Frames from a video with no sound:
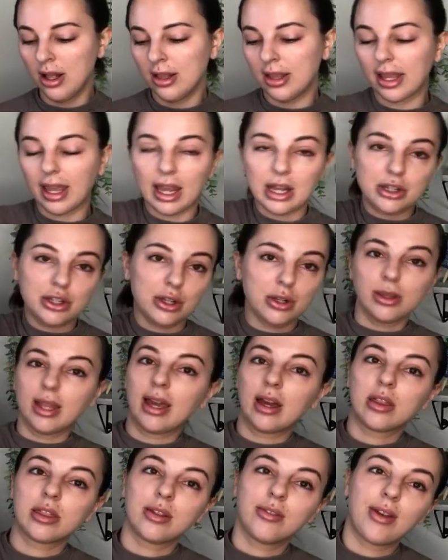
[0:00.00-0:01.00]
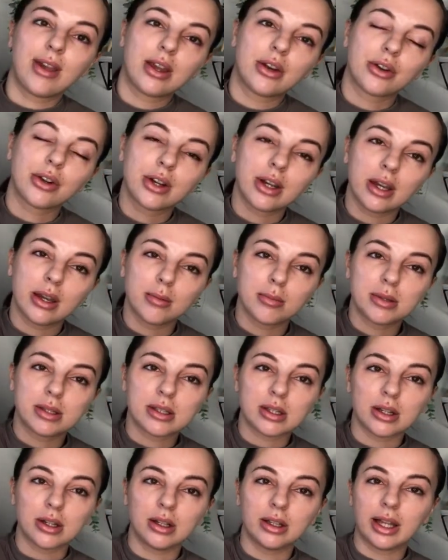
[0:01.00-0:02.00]
like I do like the Banner Cream
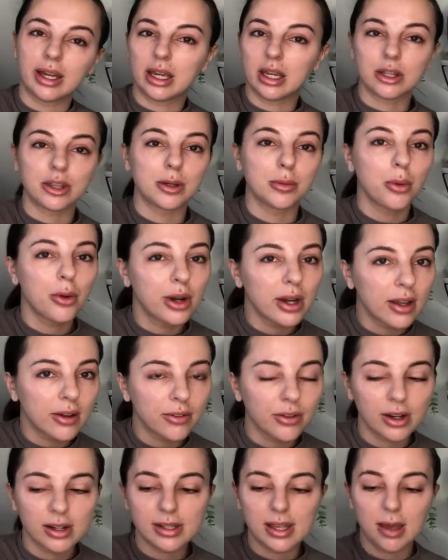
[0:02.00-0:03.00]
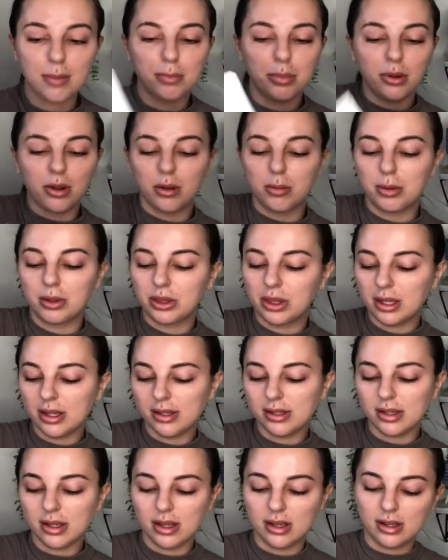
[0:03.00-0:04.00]
still like in the morning, for example, but
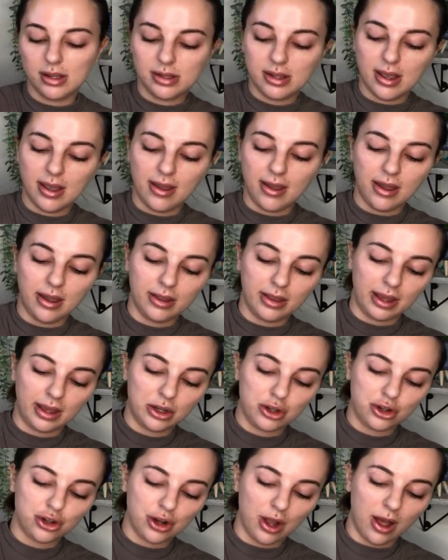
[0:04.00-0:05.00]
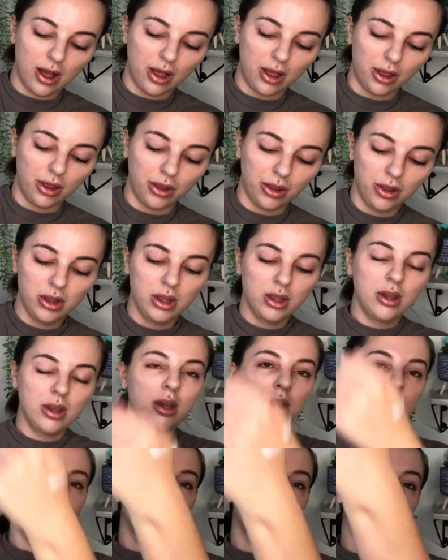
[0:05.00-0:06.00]
this is a like gel
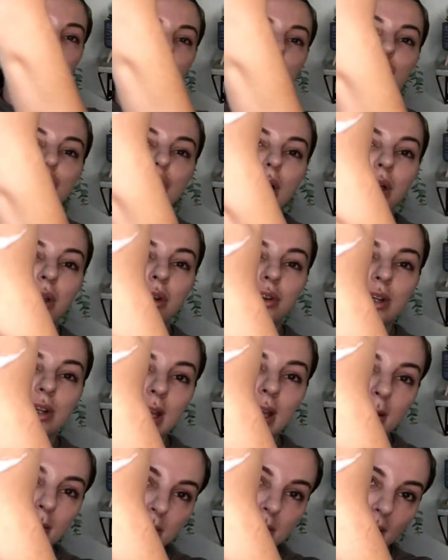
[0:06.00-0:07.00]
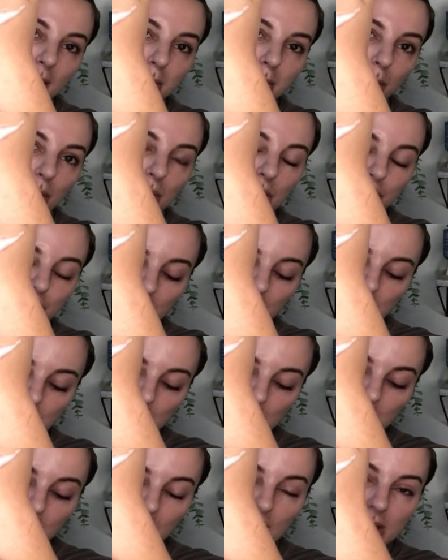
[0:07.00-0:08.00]
you know, gel cream type
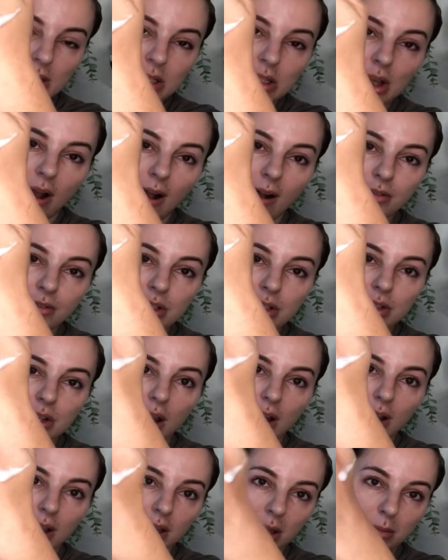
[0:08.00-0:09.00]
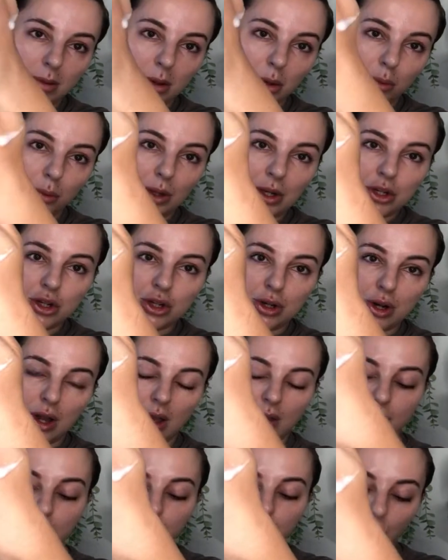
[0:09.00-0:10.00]
moisturizer. This is often not going to be rich
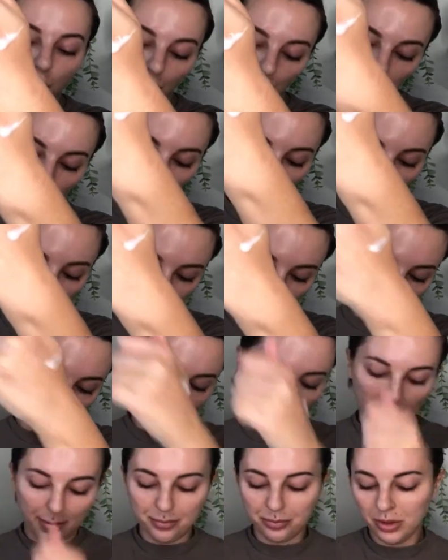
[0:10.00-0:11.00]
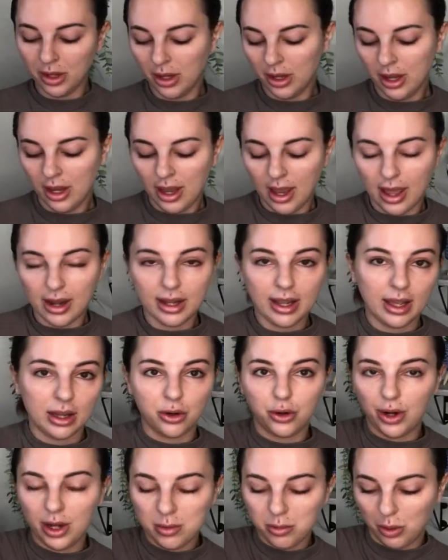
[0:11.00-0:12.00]
enough for wintertime. And again,
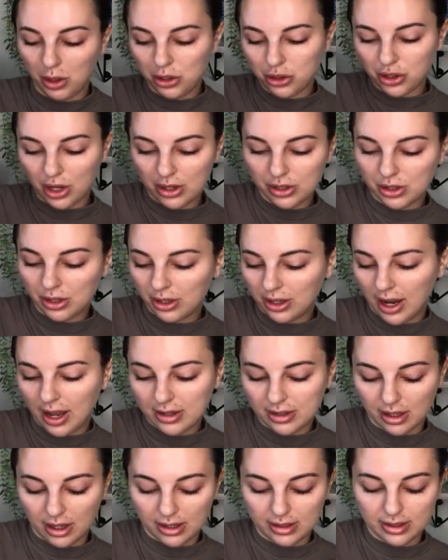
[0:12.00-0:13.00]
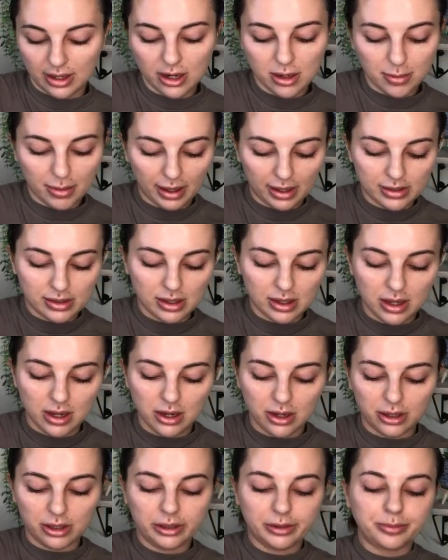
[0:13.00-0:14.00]
great moisturizer. It has a lot of ceramides in
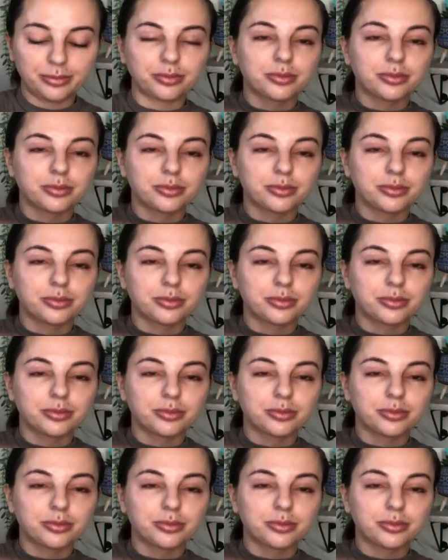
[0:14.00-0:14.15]
here.